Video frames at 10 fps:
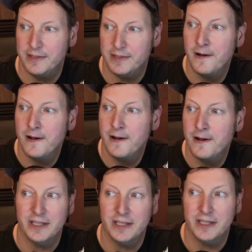But this
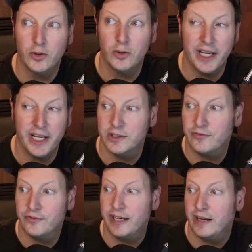whole channel is
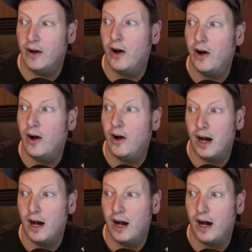freaking
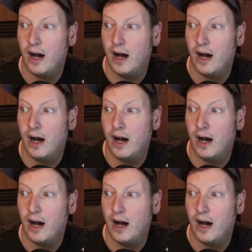awesome.